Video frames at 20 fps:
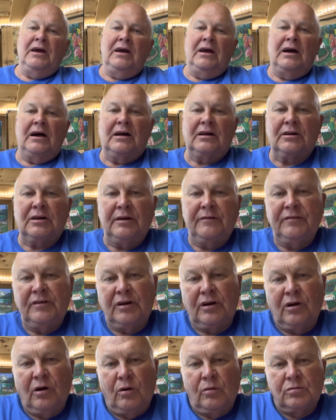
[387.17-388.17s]
I'll give you
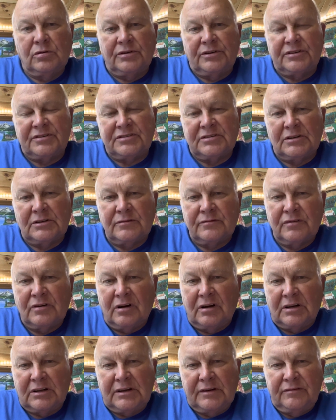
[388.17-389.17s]
gold and silver.
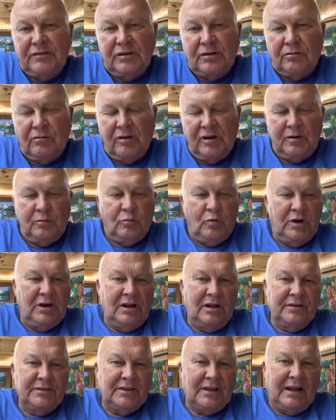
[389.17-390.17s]
I'll give you great
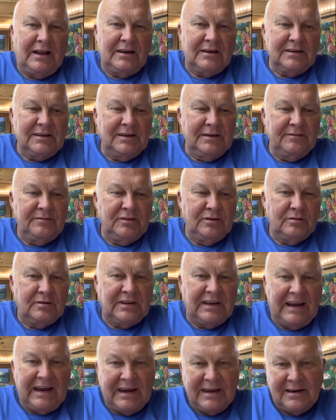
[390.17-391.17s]
wealth. I'll give you
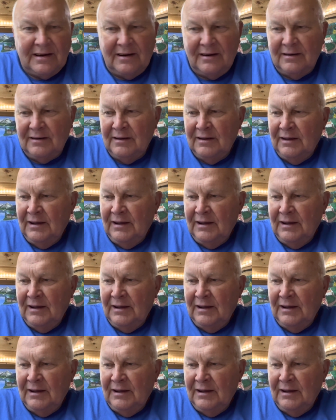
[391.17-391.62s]
cattle.